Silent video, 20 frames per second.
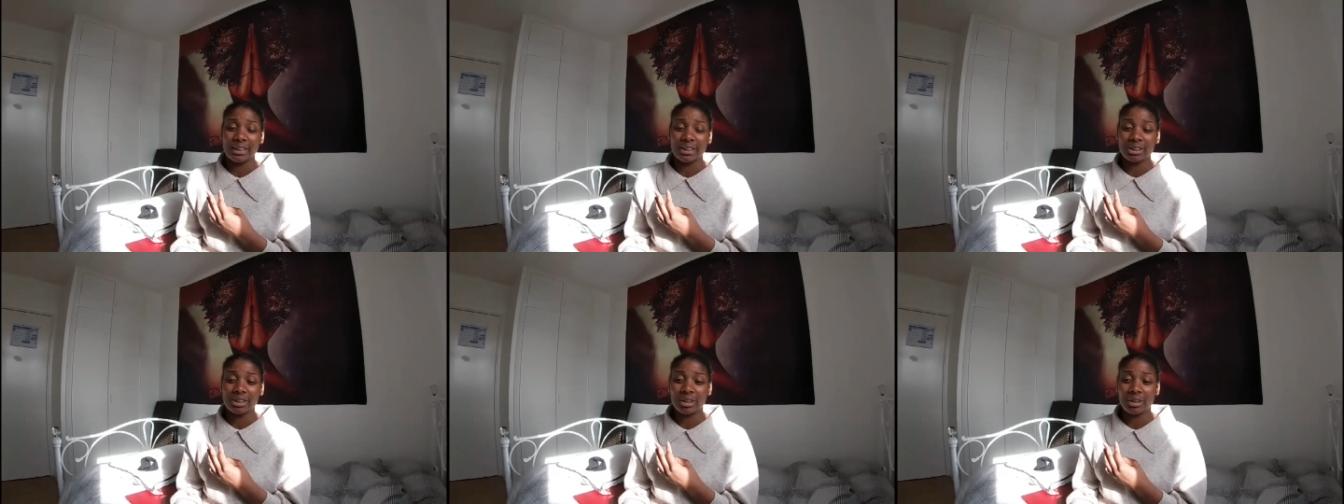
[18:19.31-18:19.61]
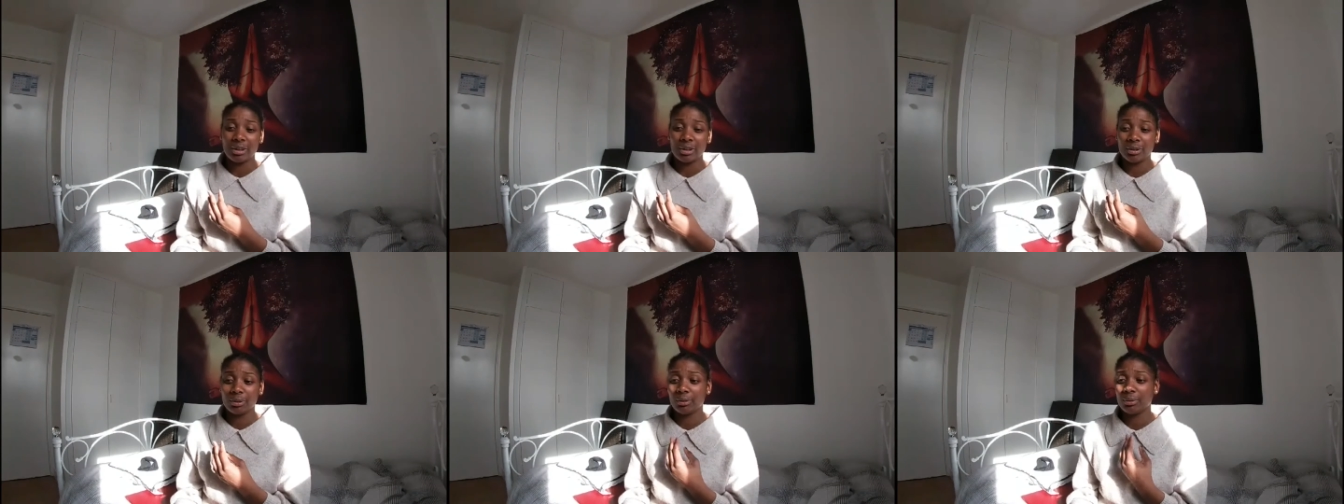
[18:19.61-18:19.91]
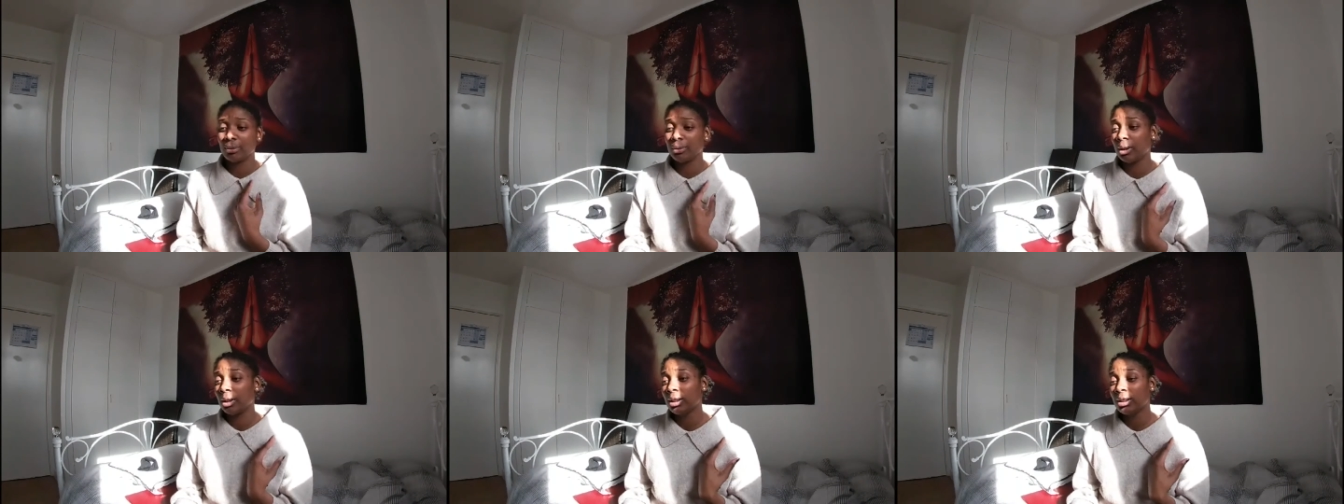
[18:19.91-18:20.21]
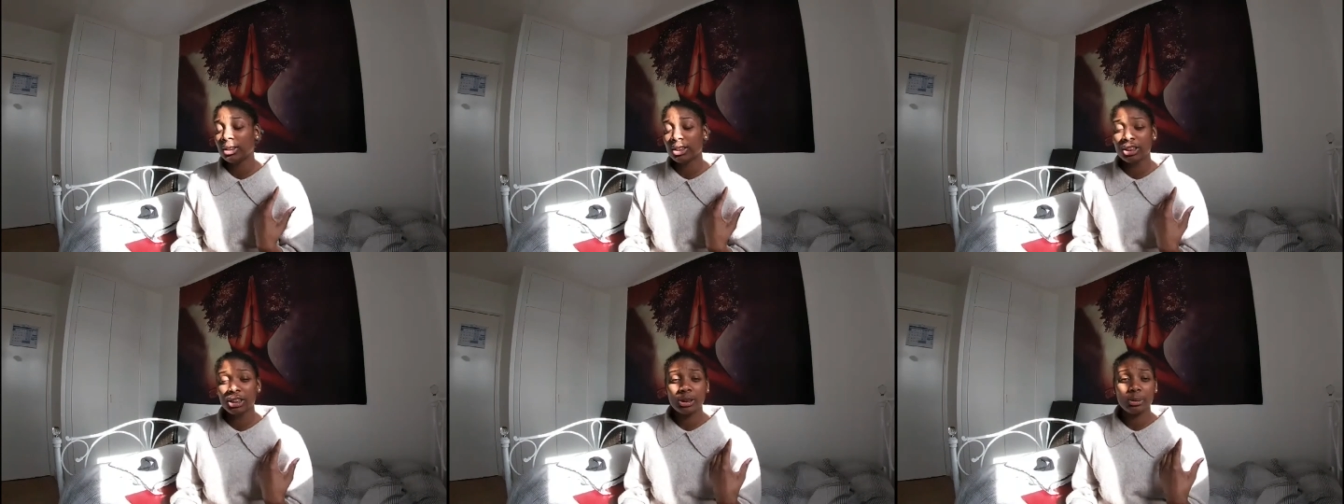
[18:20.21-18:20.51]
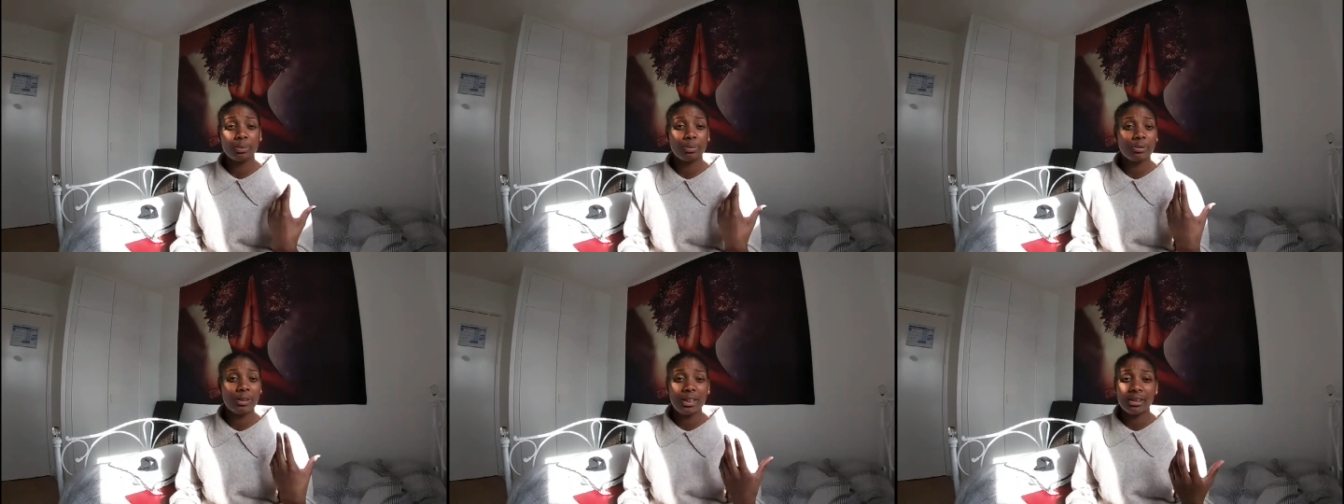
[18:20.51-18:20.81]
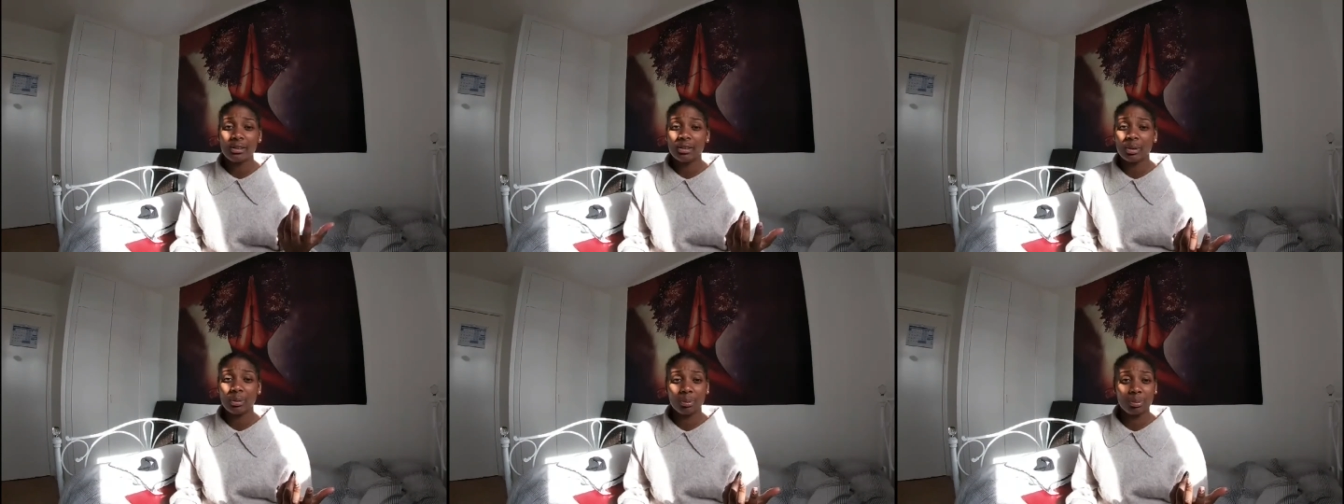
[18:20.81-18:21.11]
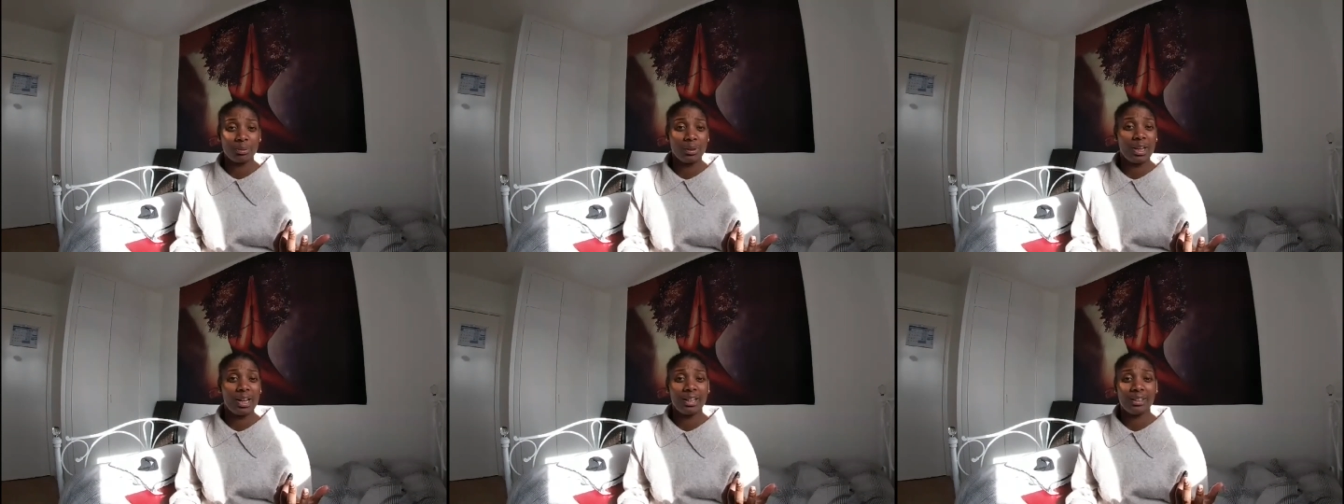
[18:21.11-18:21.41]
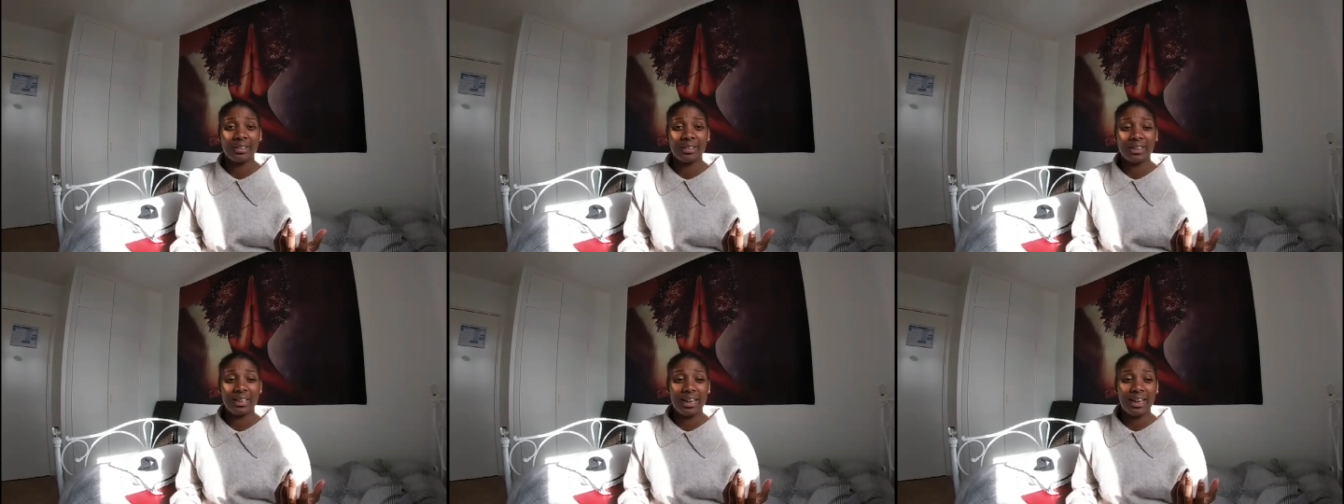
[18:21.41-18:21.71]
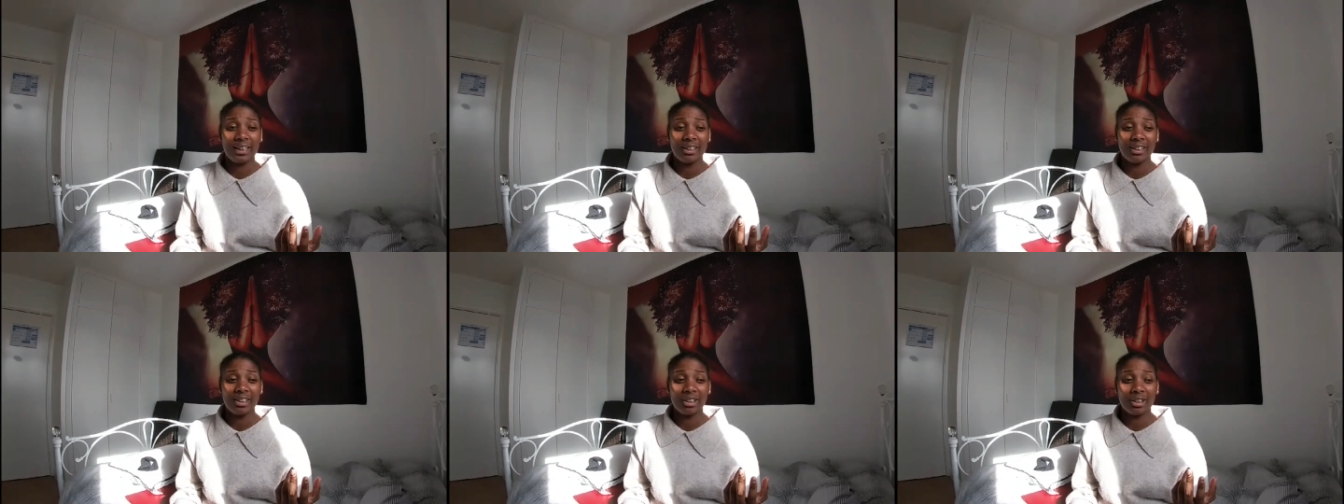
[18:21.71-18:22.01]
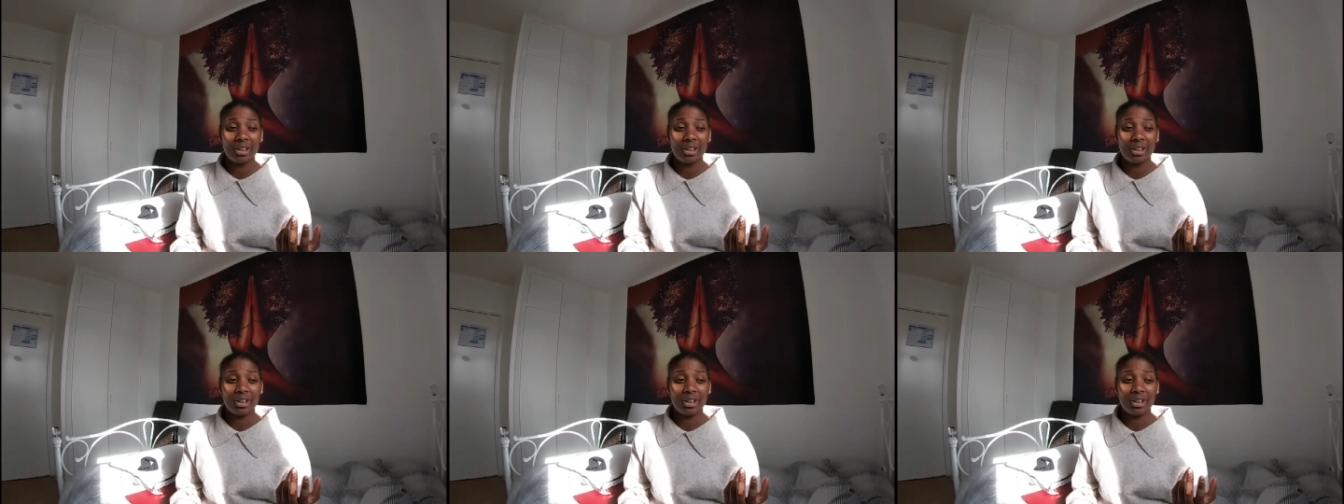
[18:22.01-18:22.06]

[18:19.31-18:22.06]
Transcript: So spread the words that,